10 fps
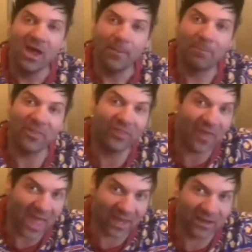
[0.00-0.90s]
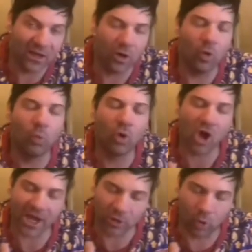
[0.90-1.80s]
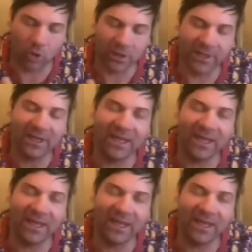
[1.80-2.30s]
But then, what I call it,